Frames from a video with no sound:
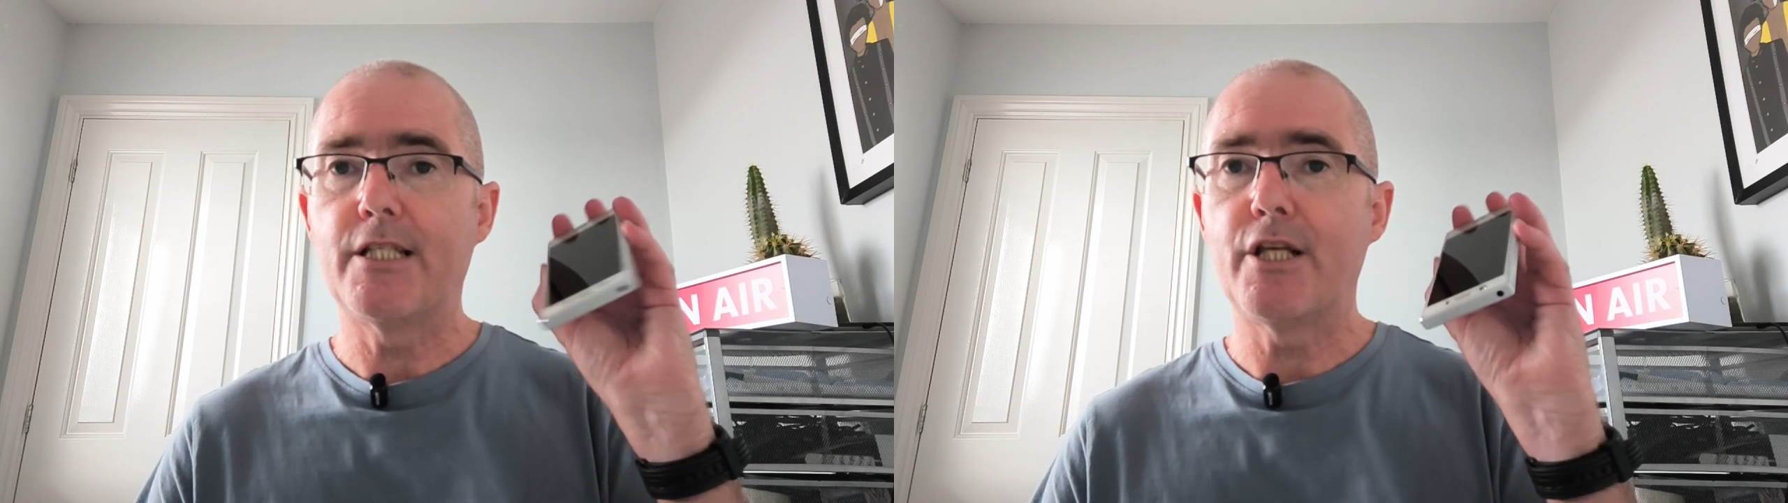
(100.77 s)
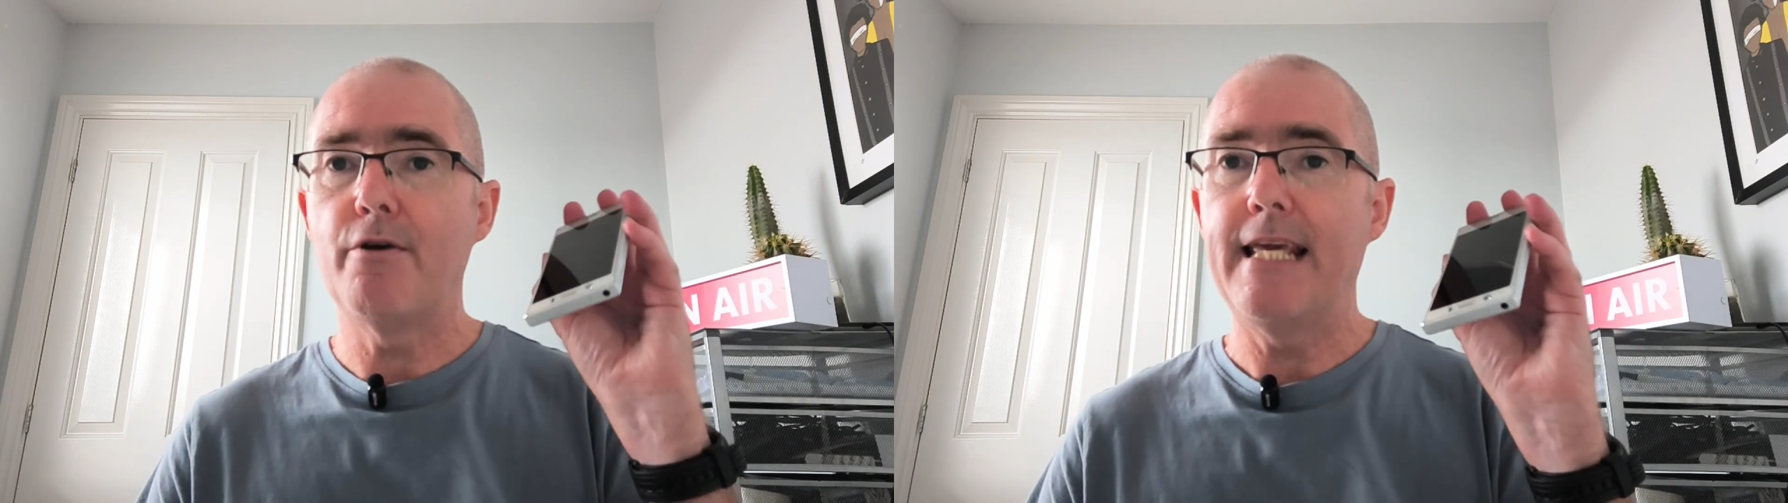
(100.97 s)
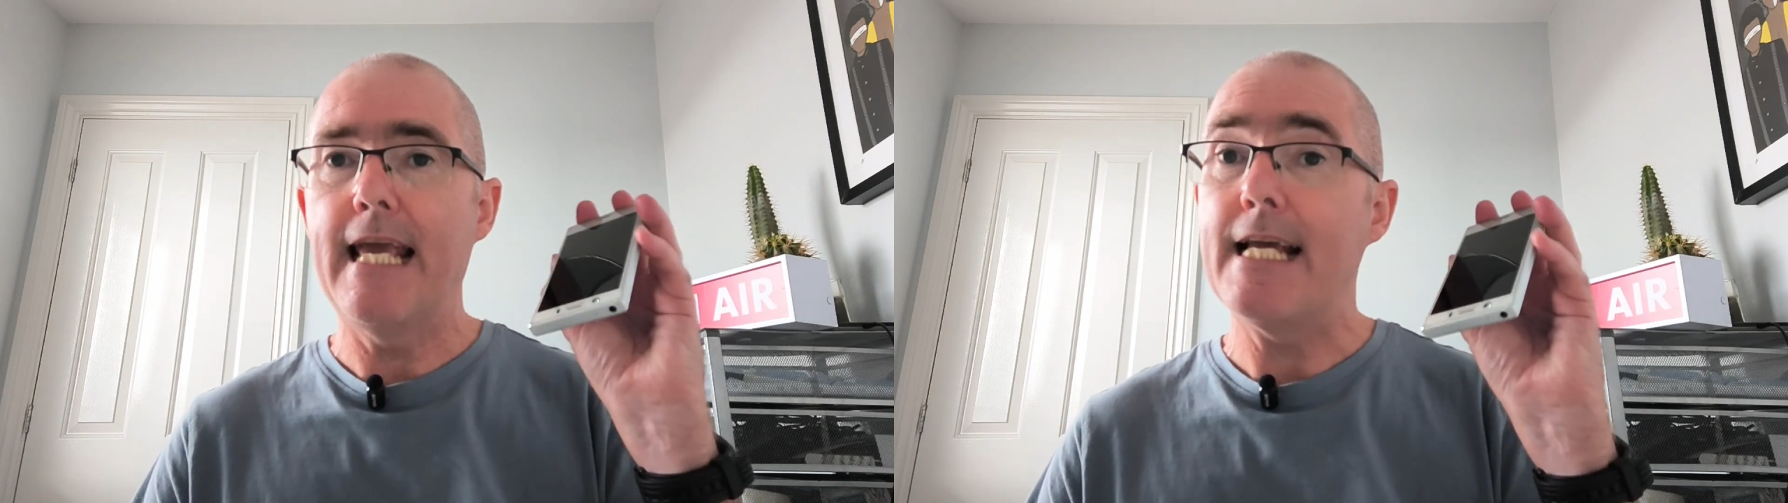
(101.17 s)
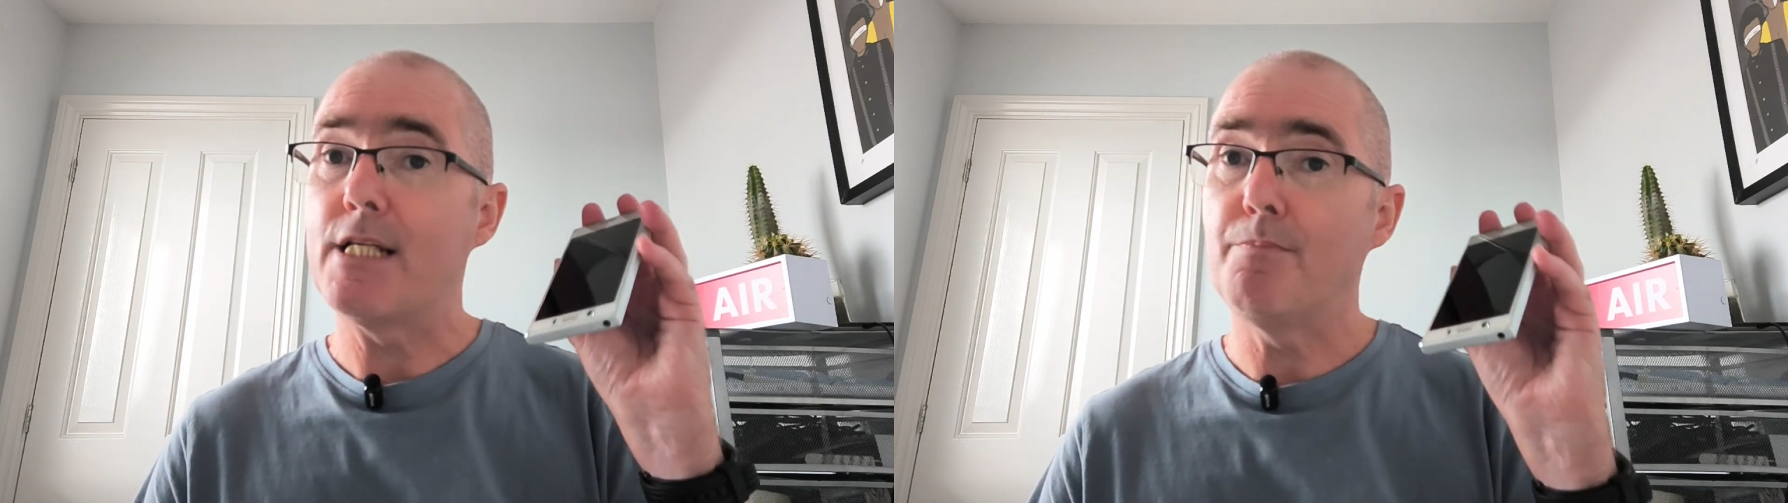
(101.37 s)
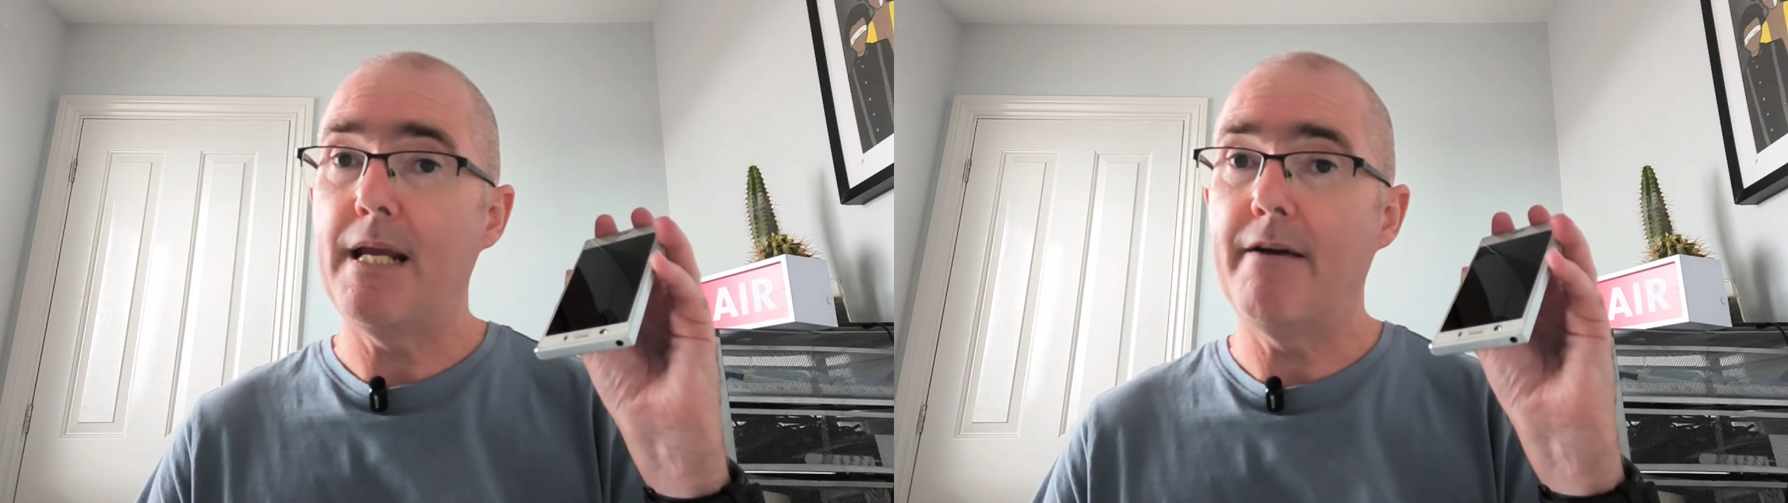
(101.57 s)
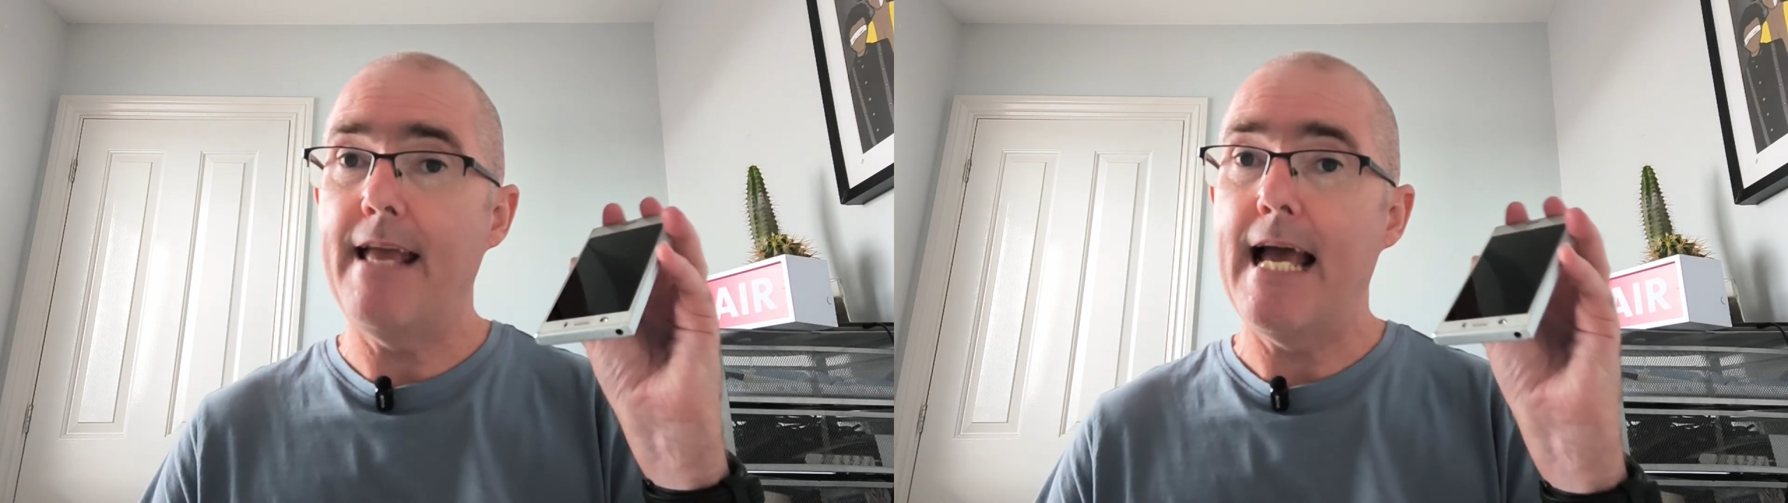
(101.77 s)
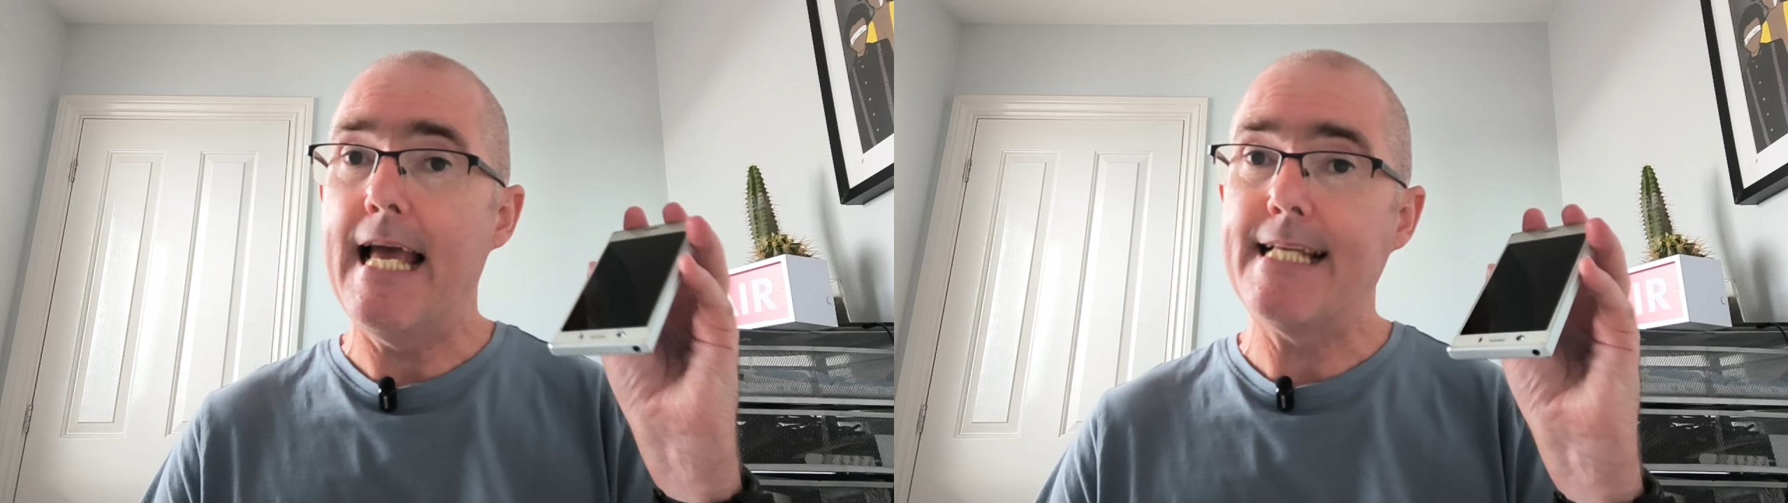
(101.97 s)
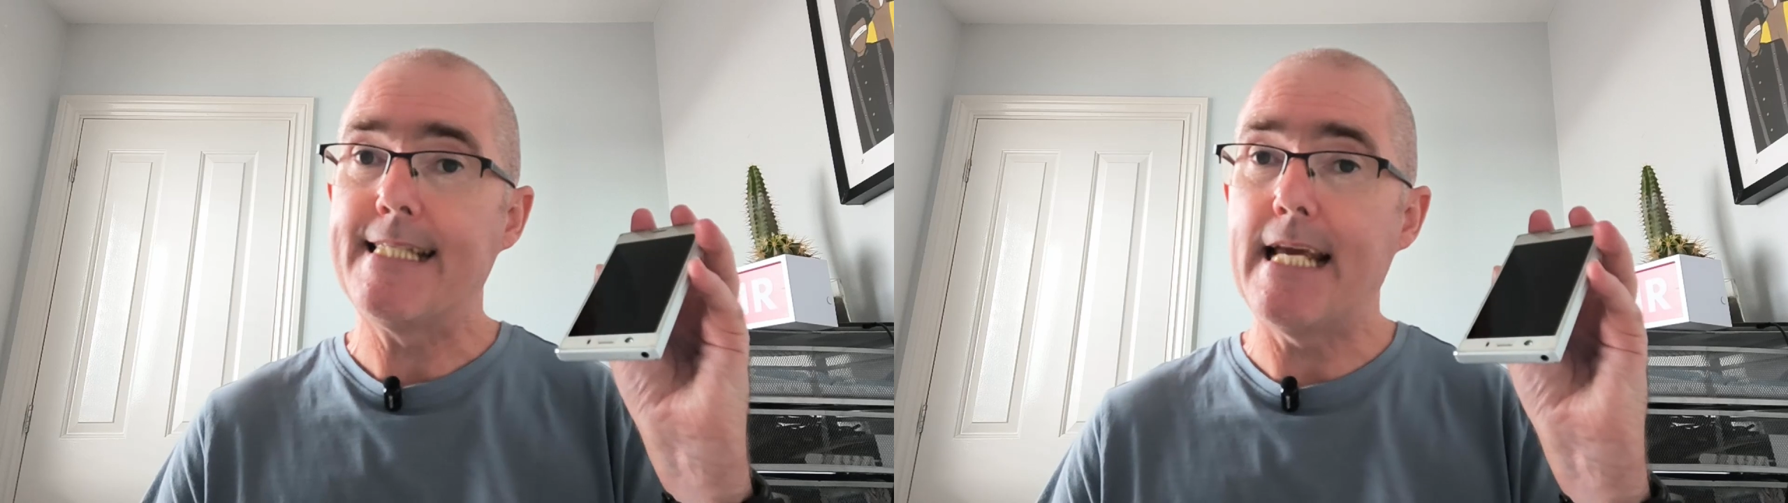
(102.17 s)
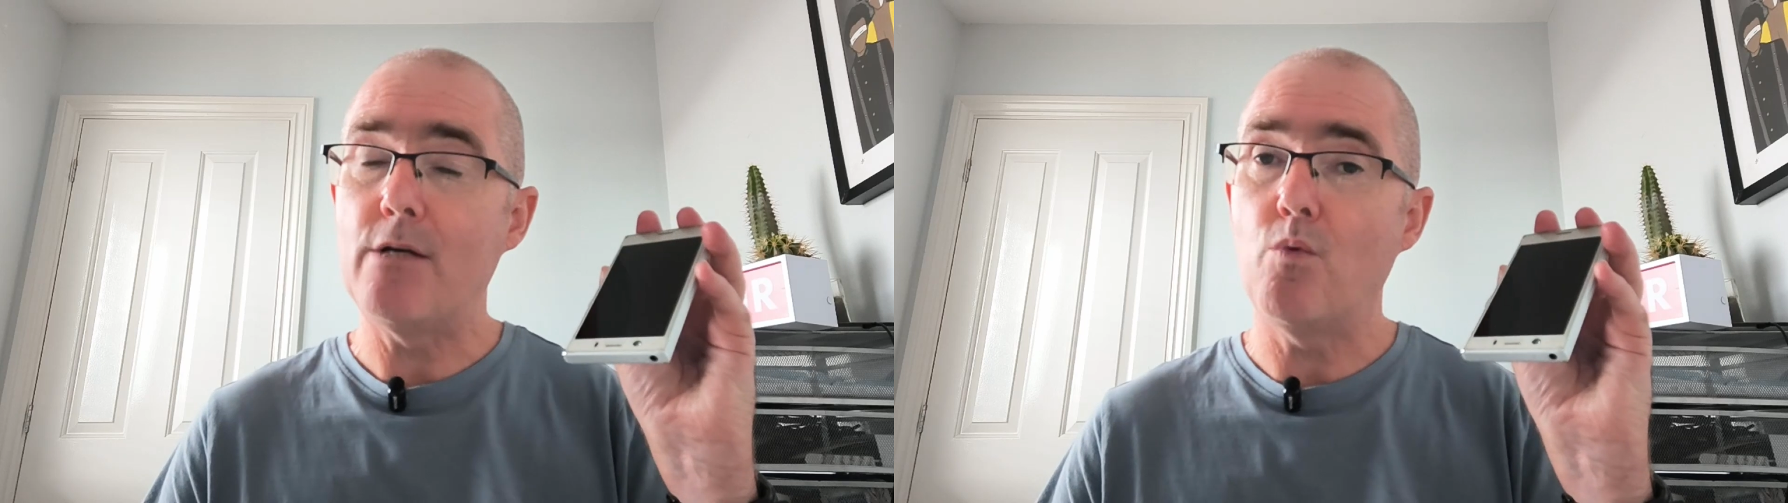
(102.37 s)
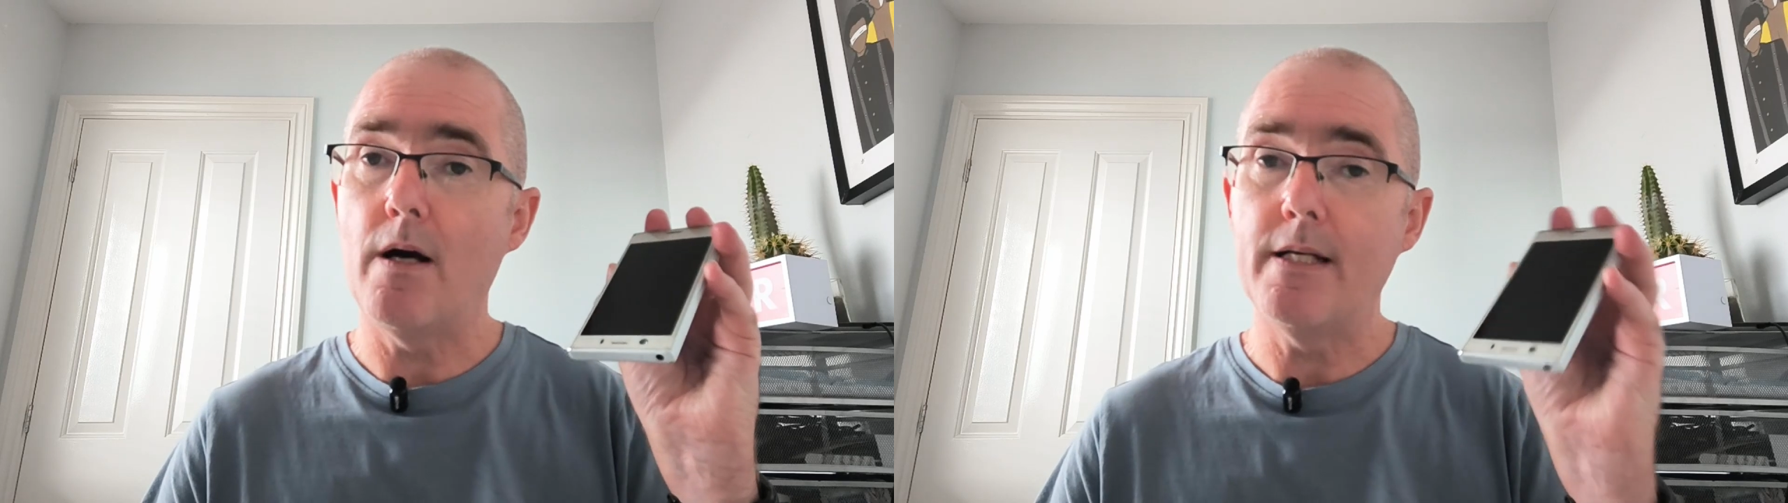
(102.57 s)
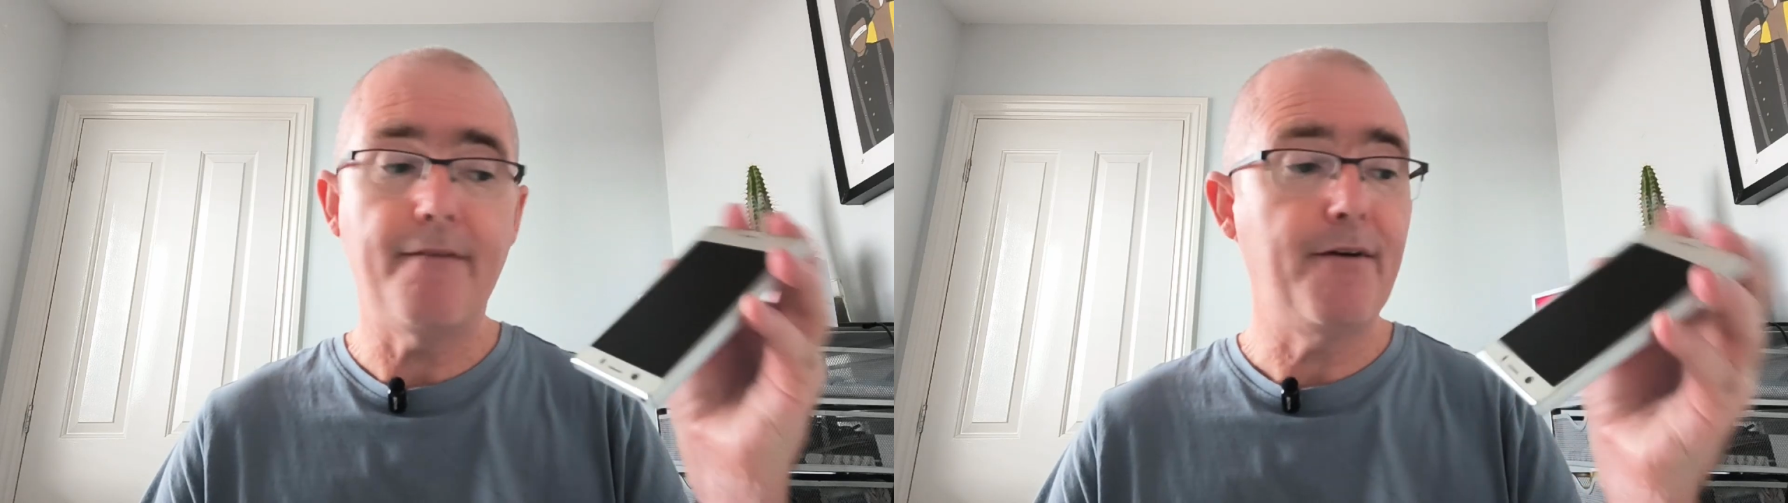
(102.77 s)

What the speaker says: Sony XZ1.